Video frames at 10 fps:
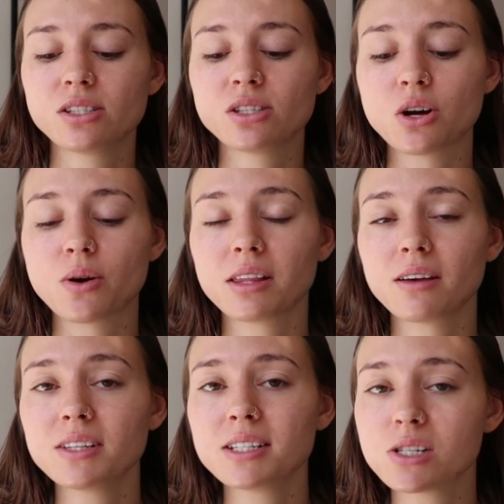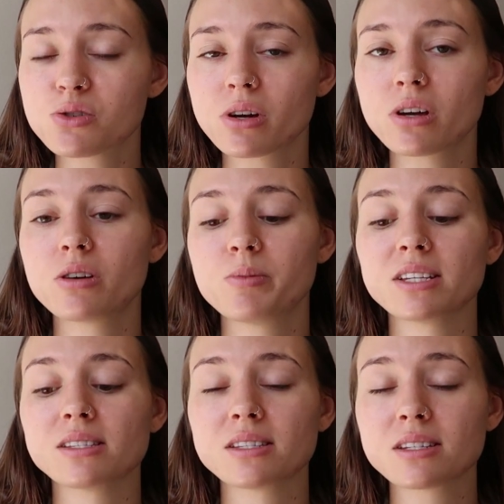So I love the tea tree oil
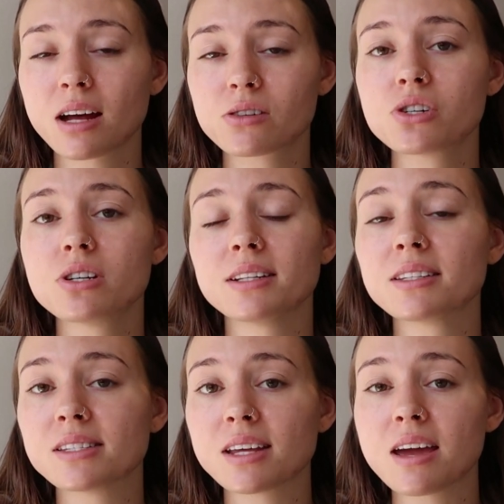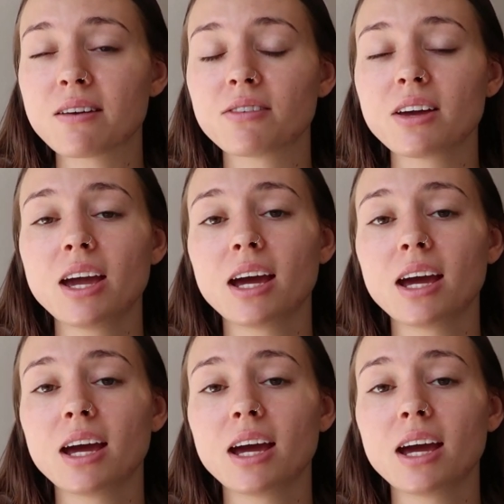because it's natural, it's safe,